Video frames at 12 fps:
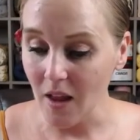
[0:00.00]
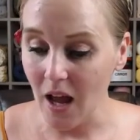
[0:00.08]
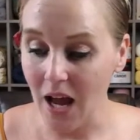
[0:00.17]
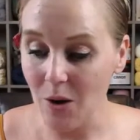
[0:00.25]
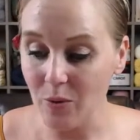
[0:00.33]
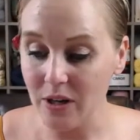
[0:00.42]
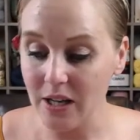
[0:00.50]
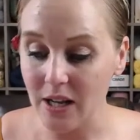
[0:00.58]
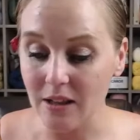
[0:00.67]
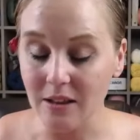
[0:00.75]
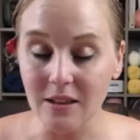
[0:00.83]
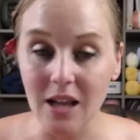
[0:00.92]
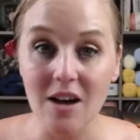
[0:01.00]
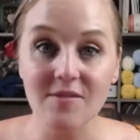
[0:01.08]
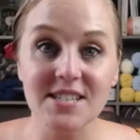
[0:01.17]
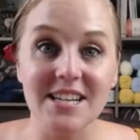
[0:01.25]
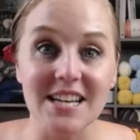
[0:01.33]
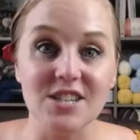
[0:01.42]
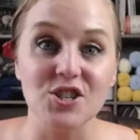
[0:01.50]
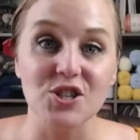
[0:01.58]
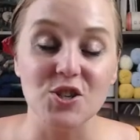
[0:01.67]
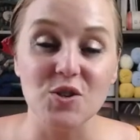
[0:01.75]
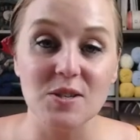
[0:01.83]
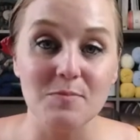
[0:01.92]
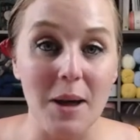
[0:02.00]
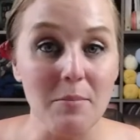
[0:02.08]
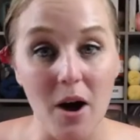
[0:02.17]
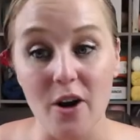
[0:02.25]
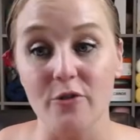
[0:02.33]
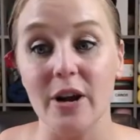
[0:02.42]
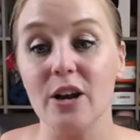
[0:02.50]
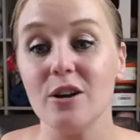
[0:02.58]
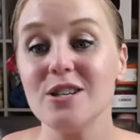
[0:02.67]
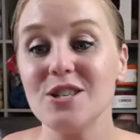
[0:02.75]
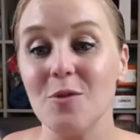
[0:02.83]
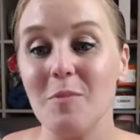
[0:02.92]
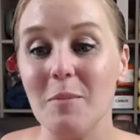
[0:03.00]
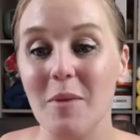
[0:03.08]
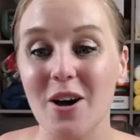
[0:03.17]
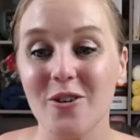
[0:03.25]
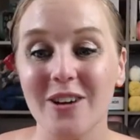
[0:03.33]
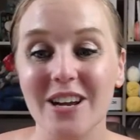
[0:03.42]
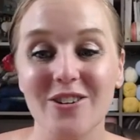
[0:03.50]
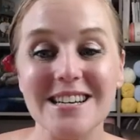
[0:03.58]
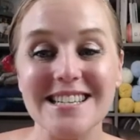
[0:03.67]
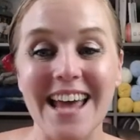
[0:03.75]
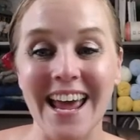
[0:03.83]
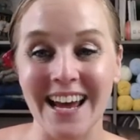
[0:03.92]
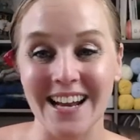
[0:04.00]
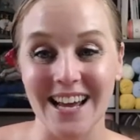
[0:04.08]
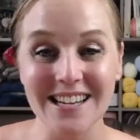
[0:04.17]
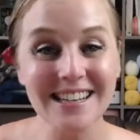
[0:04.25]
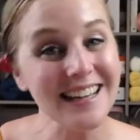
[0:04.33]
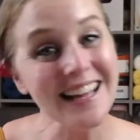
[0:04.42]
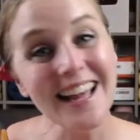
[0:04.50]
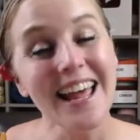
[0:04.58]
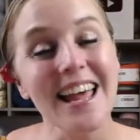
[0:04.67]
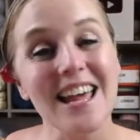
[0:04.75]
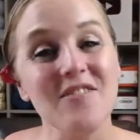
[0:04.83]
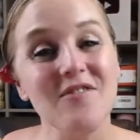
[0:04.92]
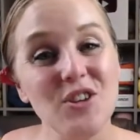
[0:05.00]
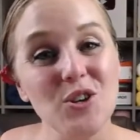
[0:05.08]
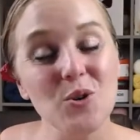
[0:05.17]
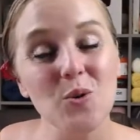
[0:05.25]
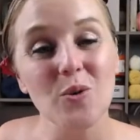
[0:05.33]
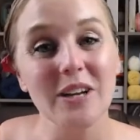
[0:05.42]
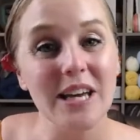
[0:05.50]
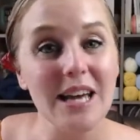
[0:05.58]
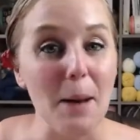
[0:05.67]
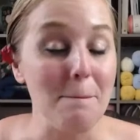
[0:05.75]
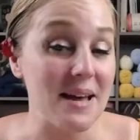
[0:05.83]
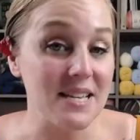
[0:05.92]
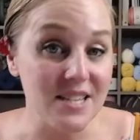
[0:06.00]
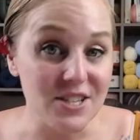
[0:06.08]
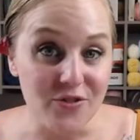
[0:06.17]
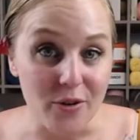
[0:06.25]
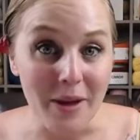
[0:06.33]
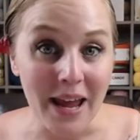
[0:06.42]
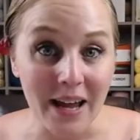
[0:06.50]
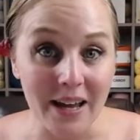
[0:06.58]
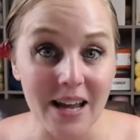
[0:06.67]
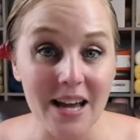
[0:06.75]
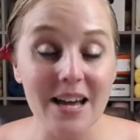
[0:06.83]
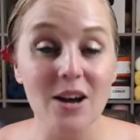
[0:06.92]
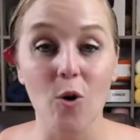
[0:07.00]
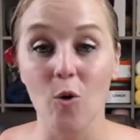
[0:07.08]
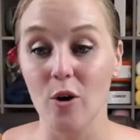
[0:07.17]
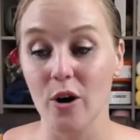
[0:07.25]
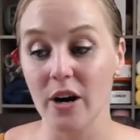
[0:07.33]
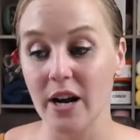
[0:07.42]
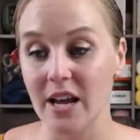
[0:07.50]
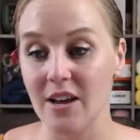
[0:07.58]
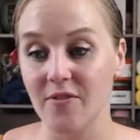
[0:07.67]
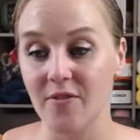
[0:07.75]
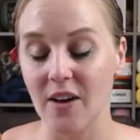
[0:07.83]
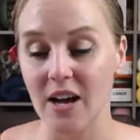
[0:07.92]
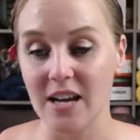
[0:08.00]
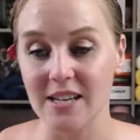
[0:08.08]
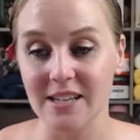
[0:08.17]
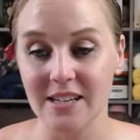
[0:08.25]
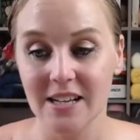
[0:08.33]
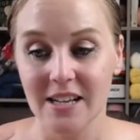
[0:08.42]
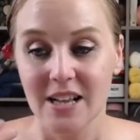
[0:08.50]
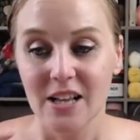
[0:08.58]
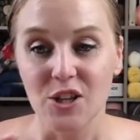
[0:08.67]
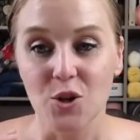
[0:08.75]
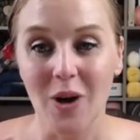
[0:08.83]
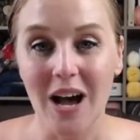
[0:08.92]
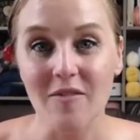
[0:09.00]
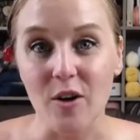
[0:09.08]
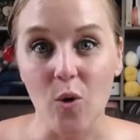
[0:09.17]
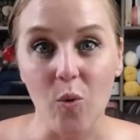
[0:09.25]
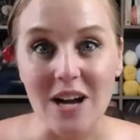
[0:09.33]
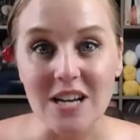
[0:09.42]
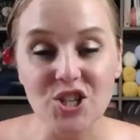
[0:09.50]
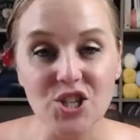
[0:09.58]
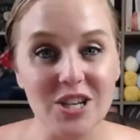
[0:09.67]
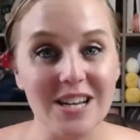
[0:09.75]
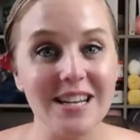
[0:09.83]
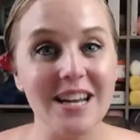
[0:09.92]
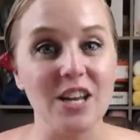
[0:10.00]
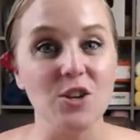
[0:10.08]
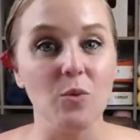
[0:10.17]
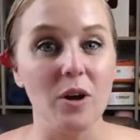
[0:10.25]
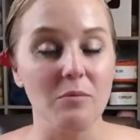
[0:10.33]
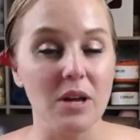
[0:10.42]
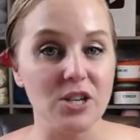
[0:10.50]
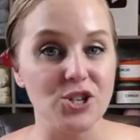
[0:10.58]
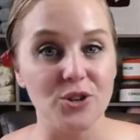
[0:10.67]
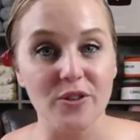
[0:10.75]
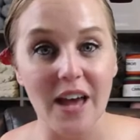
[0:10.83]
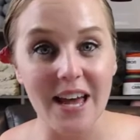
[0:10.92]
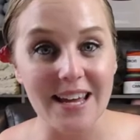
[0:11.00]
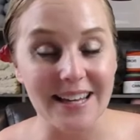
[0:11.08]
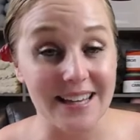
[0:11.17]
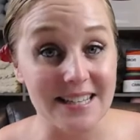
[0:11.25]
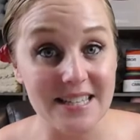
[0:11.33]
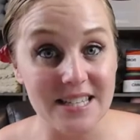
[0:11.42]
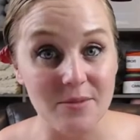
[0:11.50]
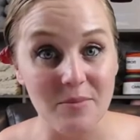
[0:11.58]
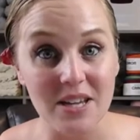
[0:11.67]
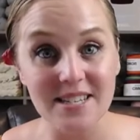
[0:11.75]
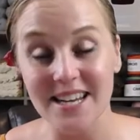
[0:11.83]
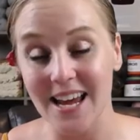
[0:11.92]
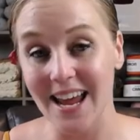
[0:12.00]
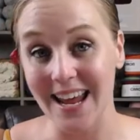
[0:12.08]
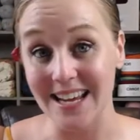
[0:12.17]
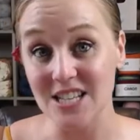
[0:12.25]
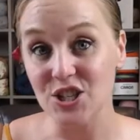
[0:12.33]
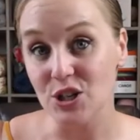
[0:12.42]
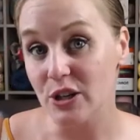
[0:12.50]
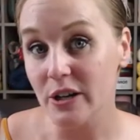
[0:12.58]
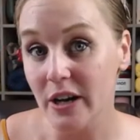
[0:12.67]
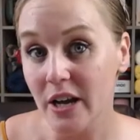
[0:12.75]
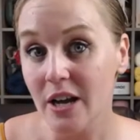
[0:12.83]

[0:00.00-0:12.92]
I would love to introduce my moderator. So my moderator is Hannah. If you get a message from Hannah, or if uh, you have a question and you want to make sure that it gets to me to answer